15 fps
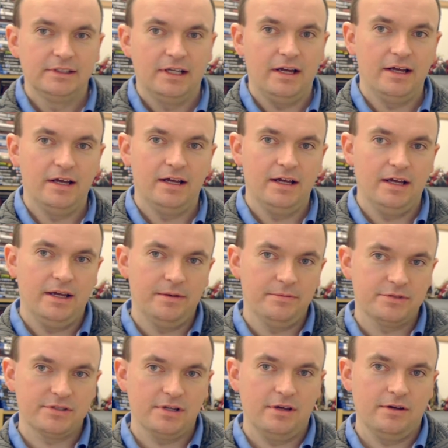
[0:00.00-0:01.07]

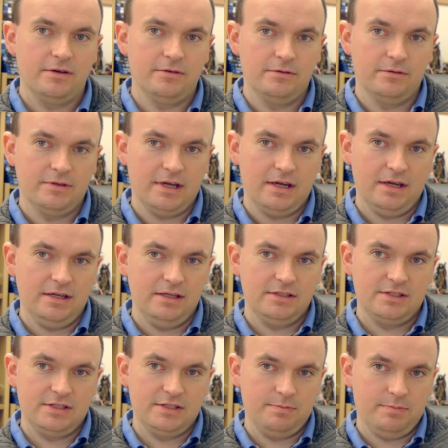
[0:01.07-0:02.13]
So that is
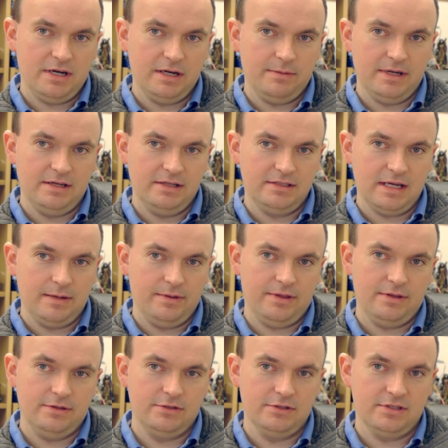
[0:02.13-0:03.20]
Spider-Man and
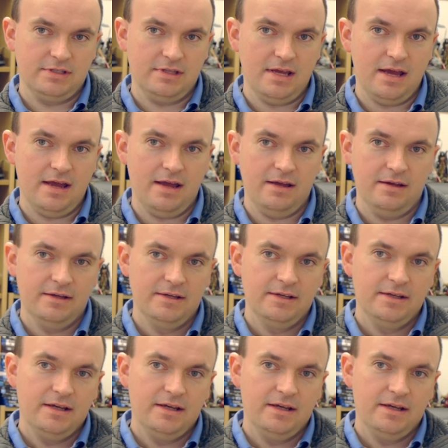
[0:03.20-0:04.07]
Tabitha just there.